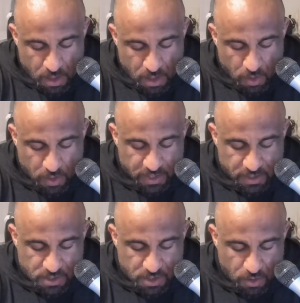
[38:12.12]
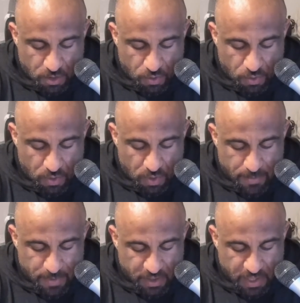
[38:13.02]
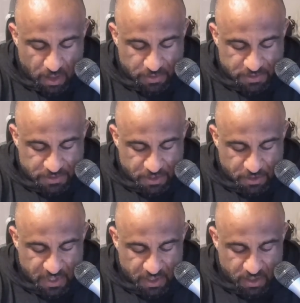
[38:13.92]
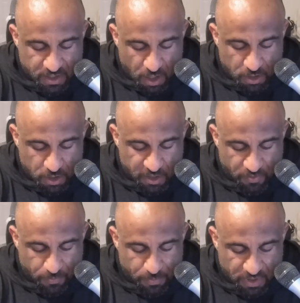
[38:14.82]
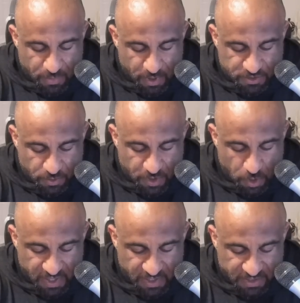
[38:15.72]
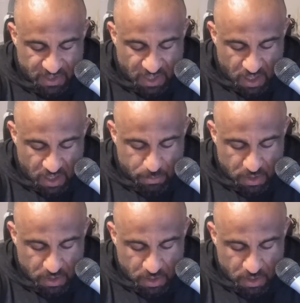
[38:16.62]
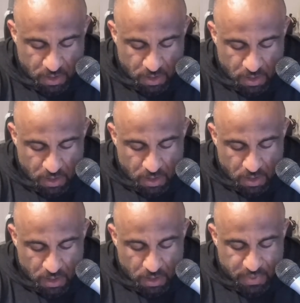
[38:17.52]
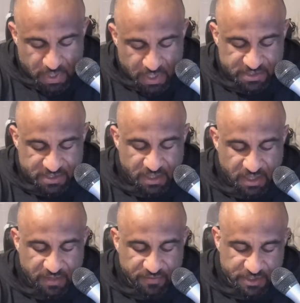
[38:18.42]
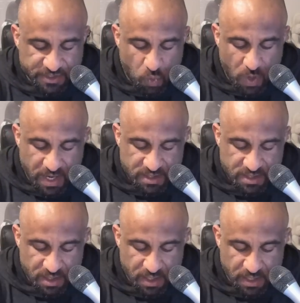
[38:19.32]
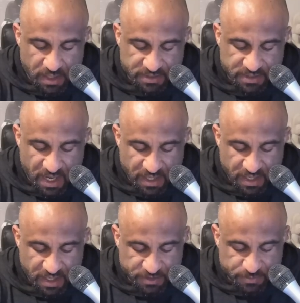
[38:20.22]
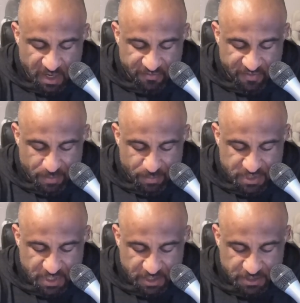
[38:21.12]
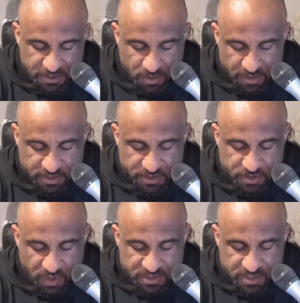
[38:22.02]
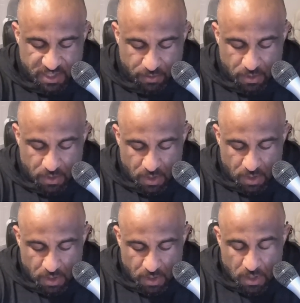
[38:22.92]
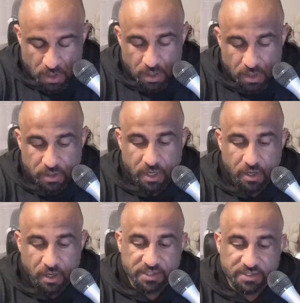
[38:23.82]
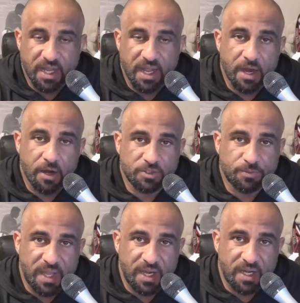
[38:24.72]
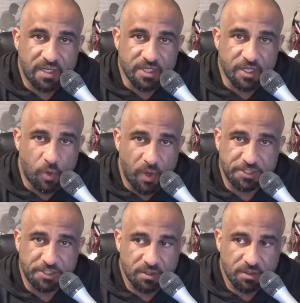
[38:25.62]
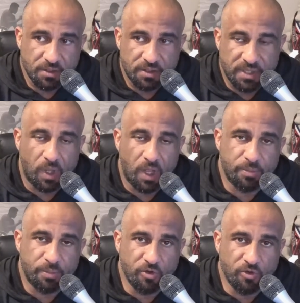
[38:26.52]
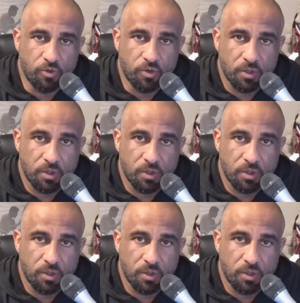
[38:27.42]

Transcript: Okay, so how many calories do you think are good for building muscle without being a slob? Because he leaves his weight and his height and his body fat percentage. Okay, this is what I'm going to tell you. There is a Harris-Benedict equation that will help you